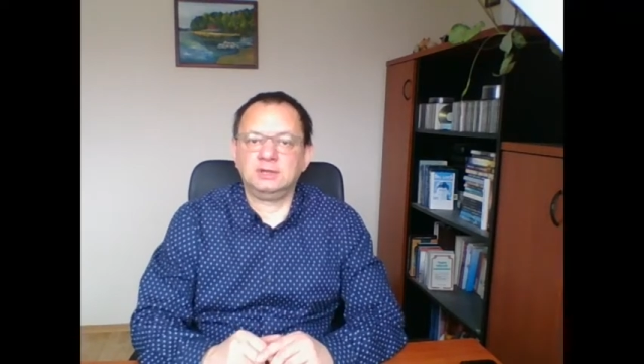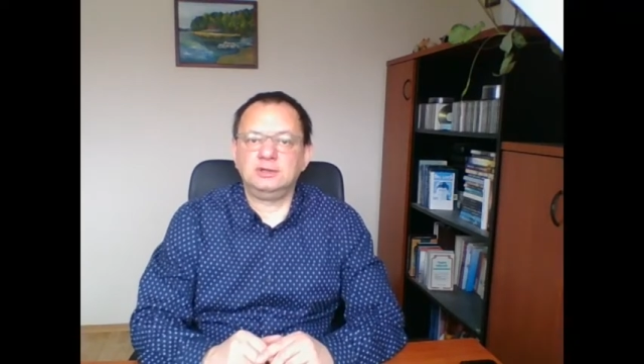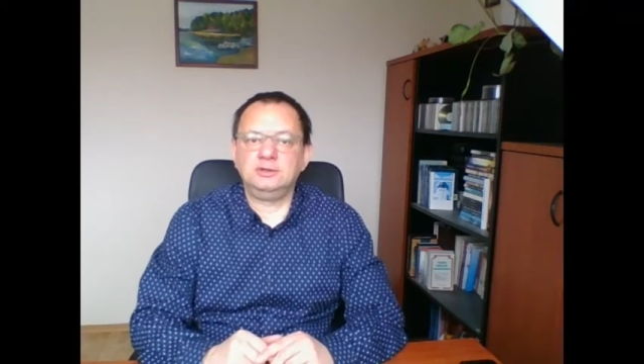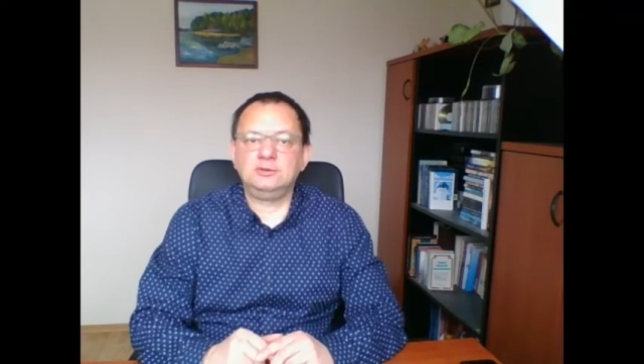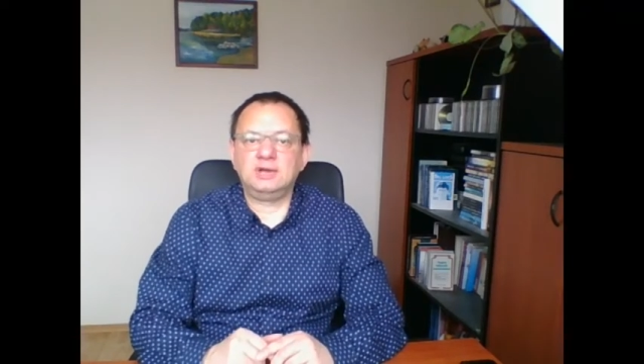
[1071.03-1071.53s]

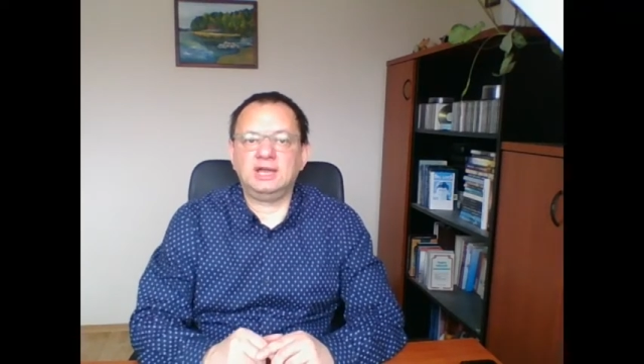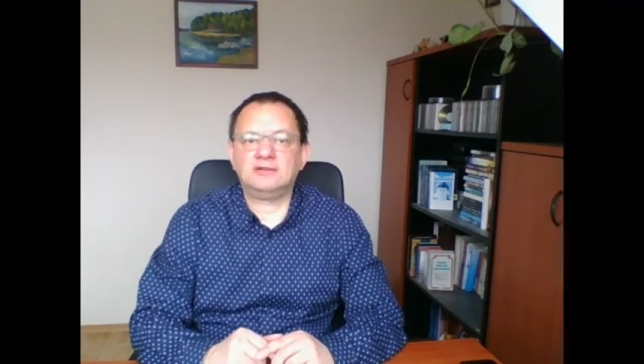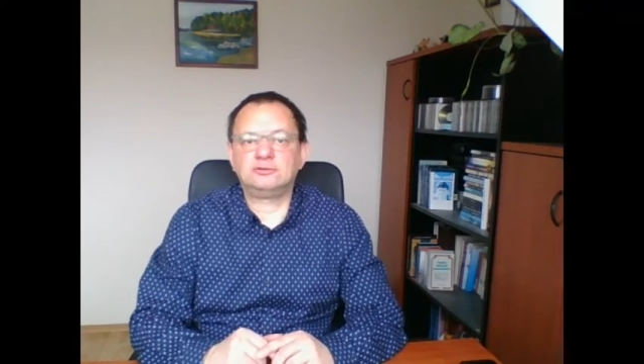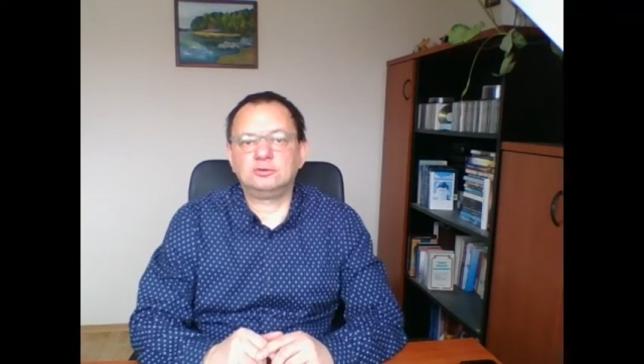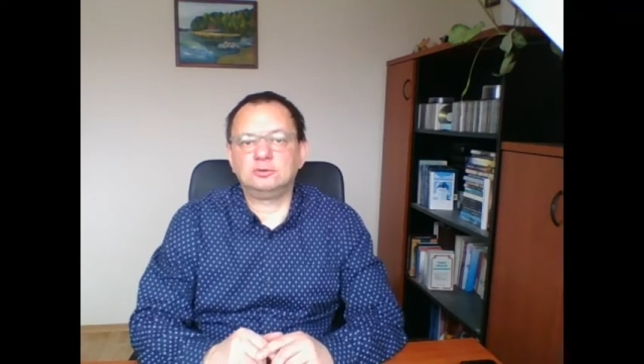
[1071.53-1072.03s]
You
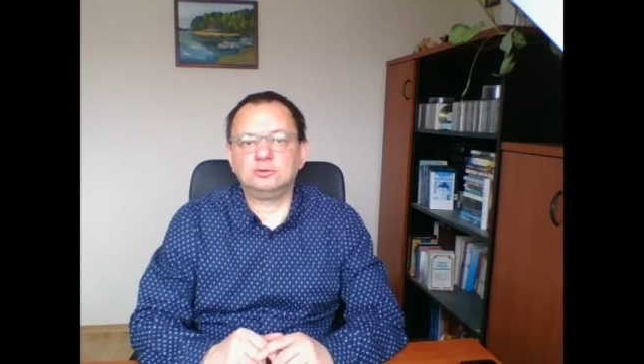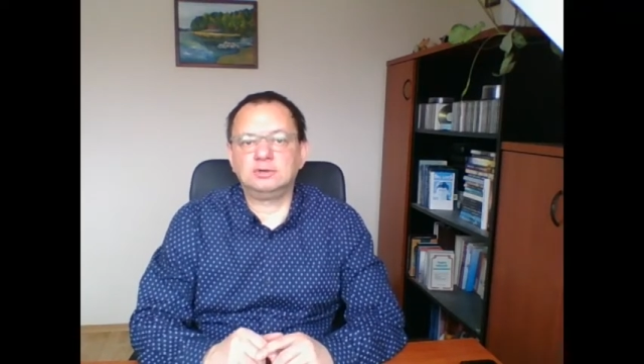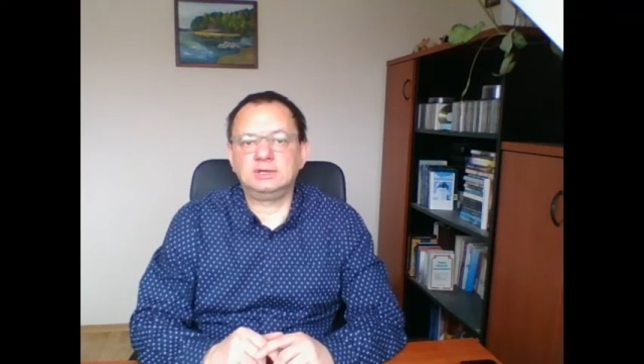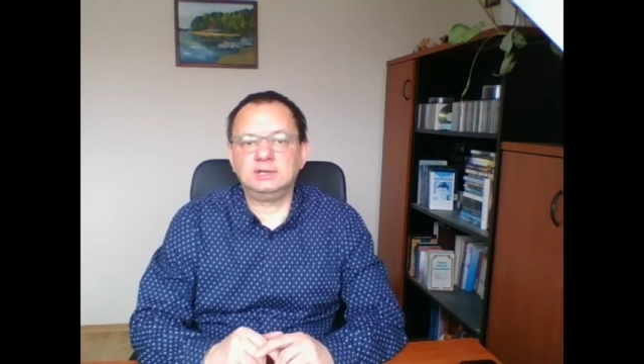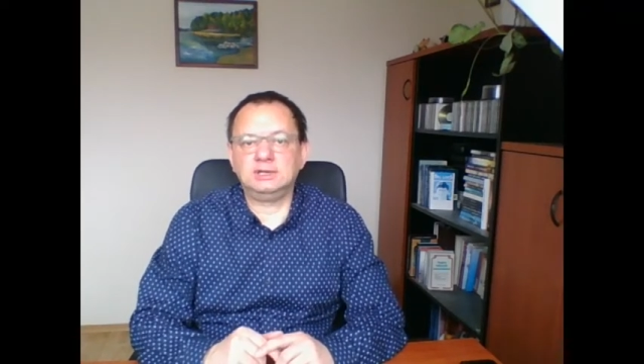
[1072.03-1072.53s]
have to
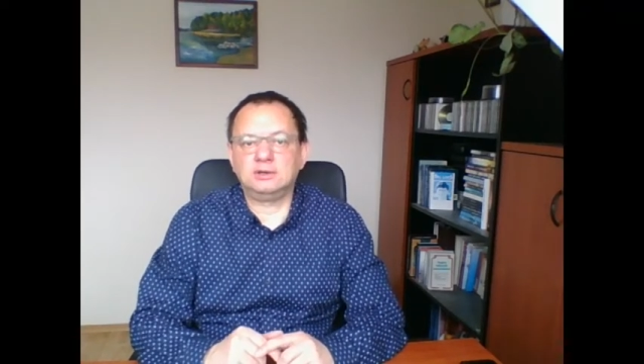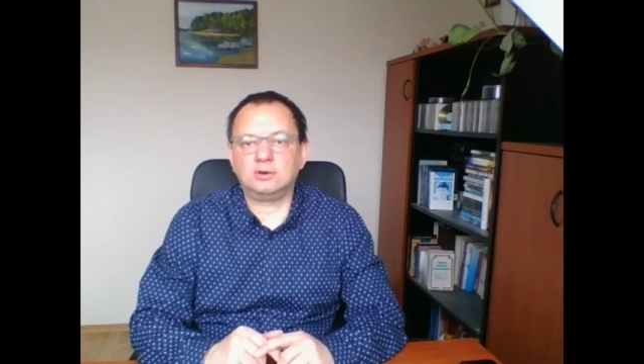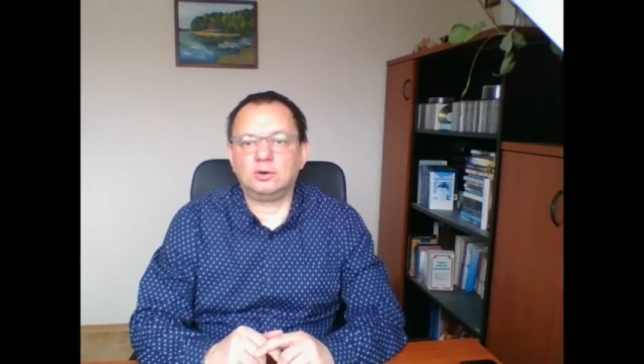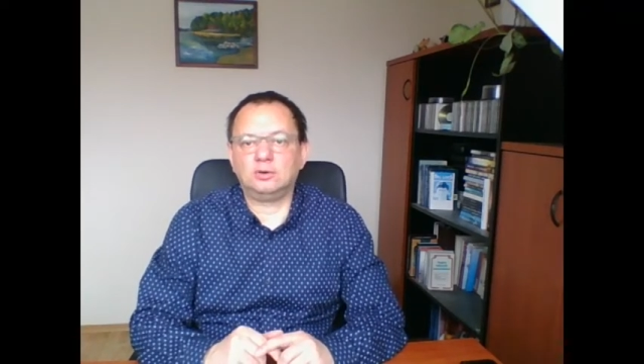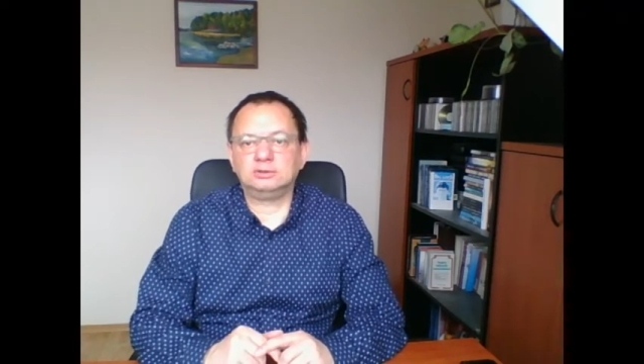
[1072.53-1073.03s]
click
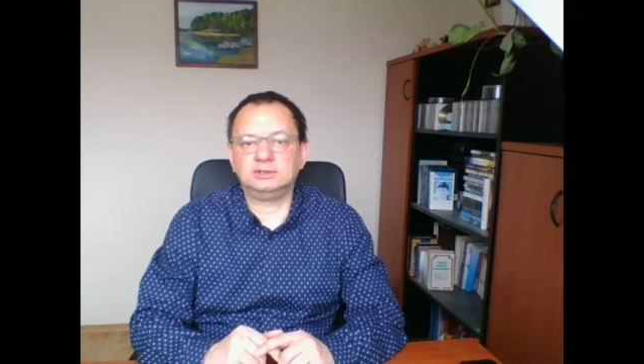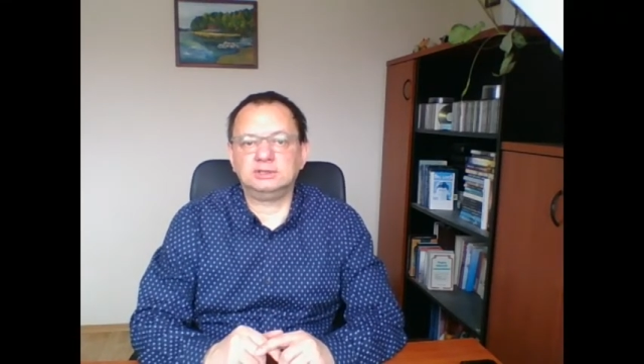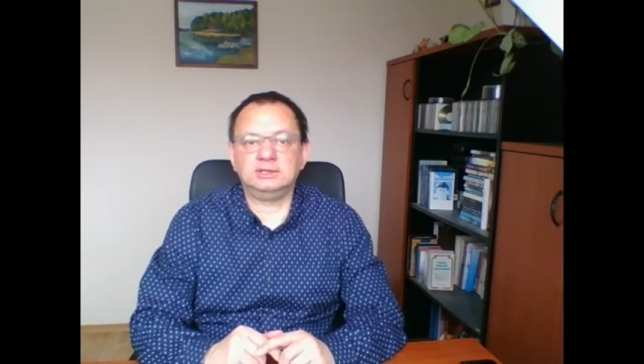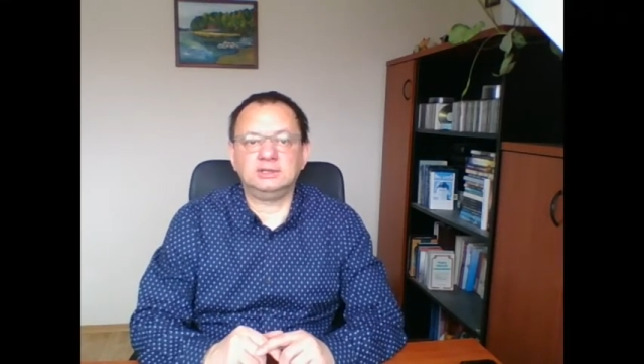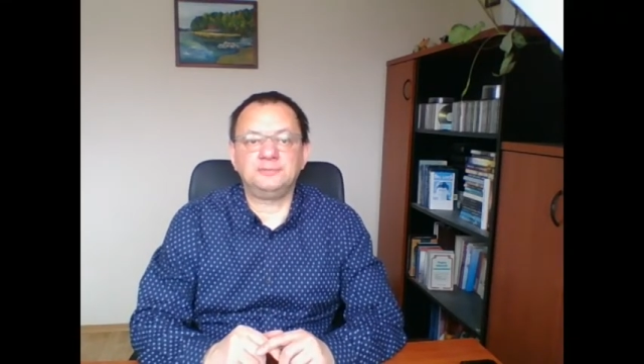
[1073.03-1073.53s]
on
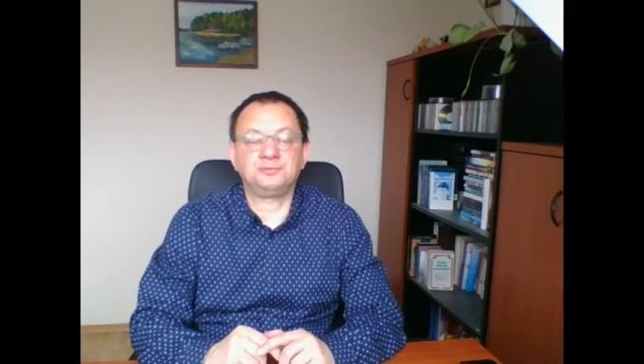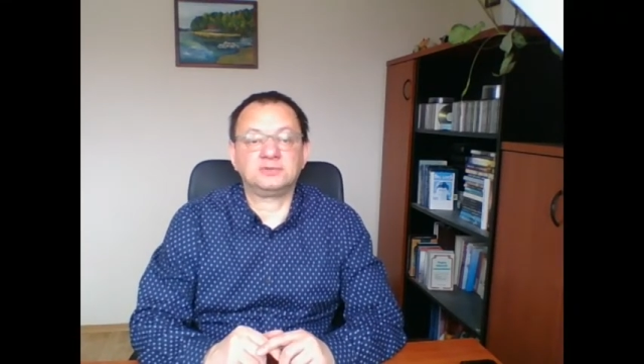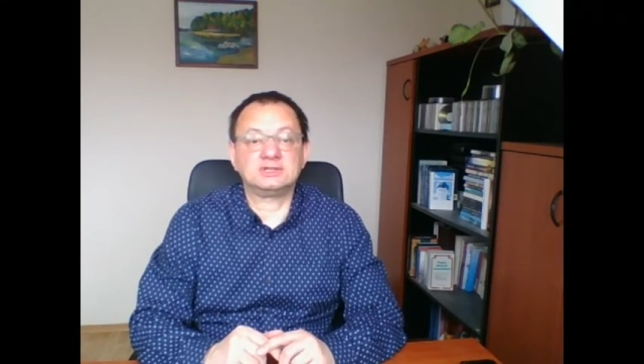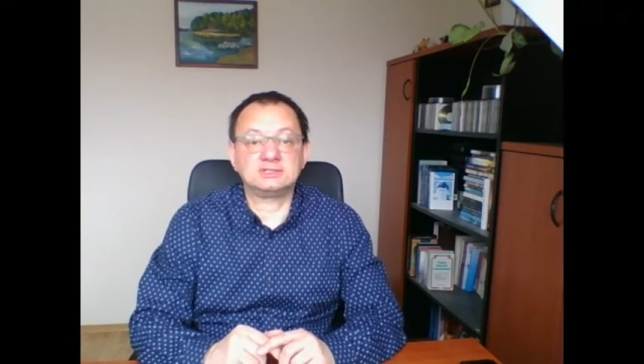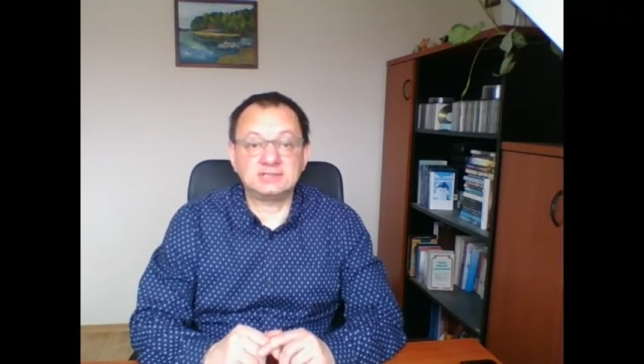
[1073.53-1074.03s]
the
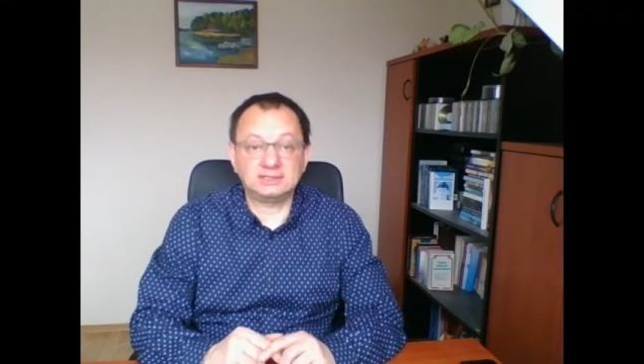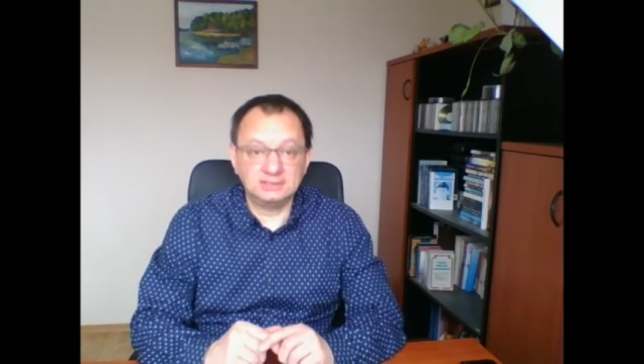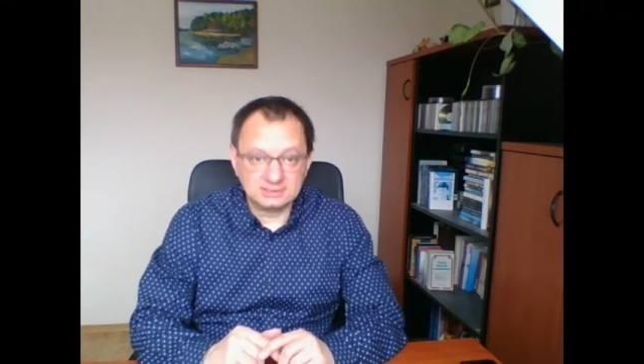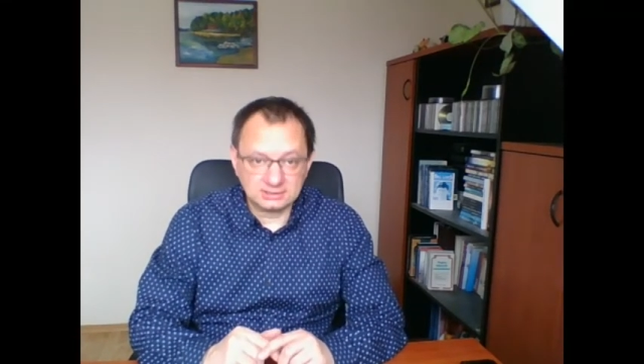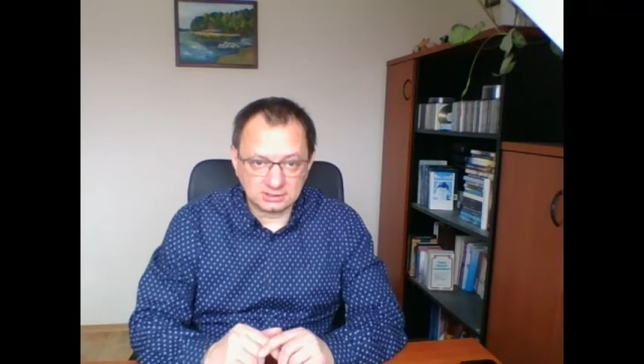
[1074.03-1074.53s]

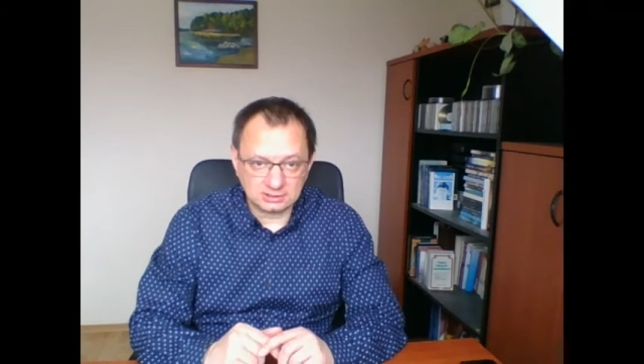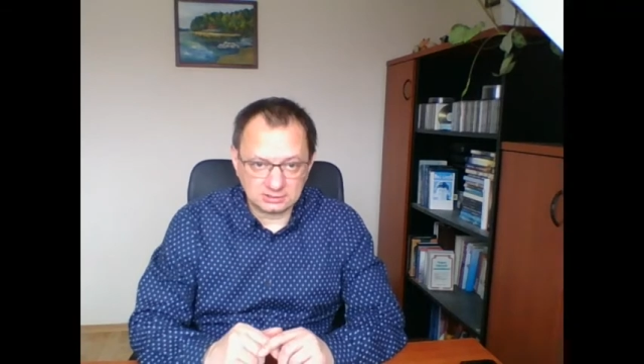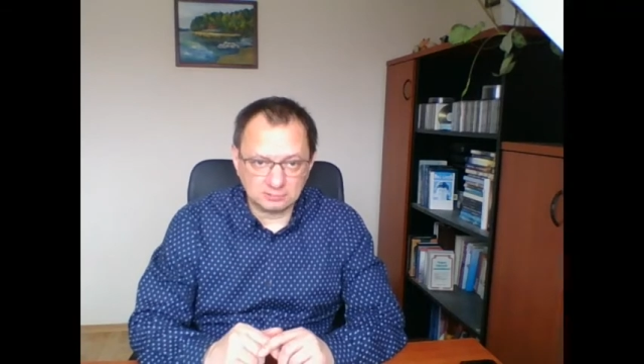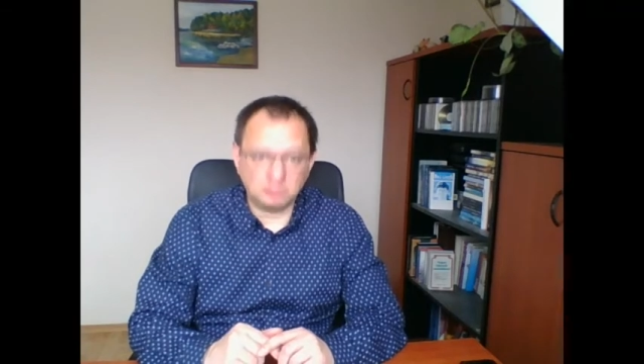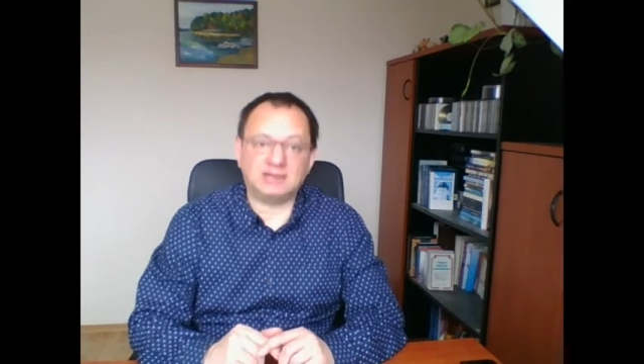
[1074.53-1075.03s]

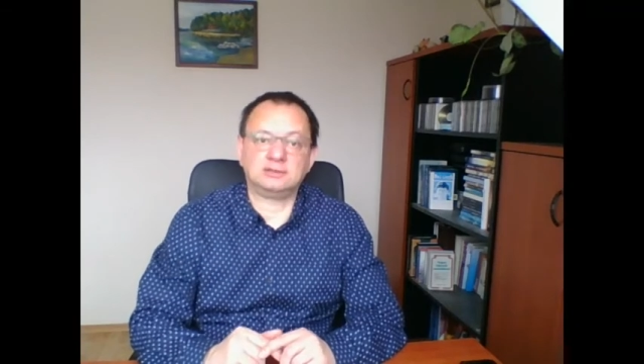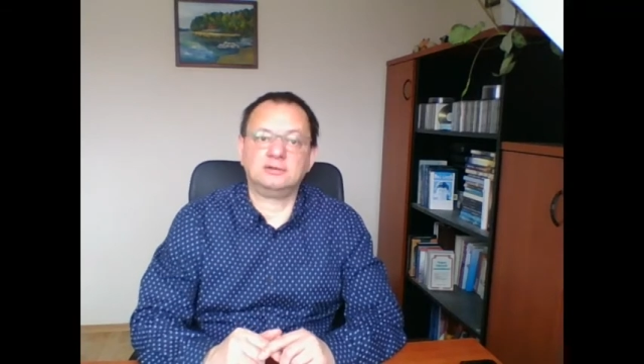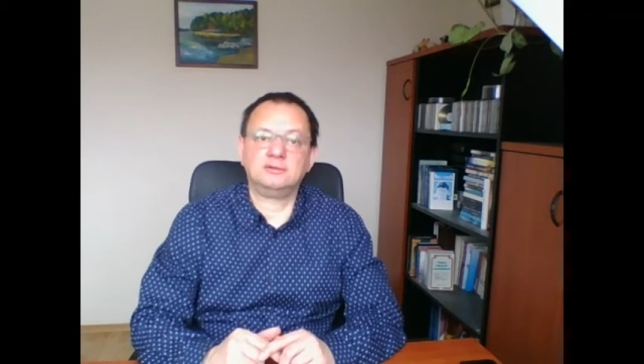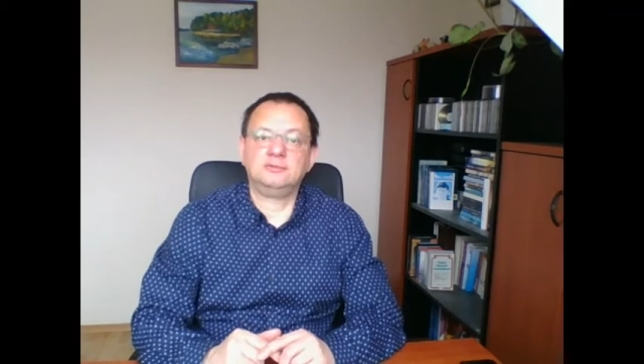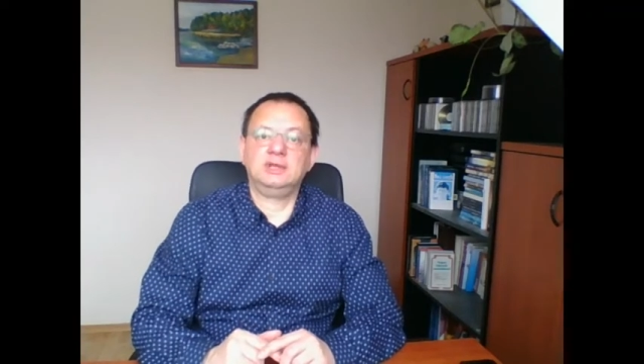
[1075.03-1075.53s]
statistics
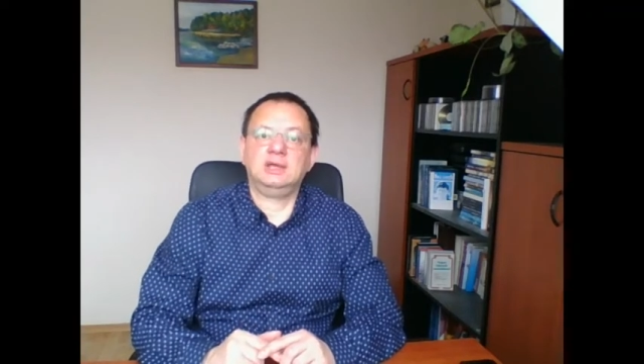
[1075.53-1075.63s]
button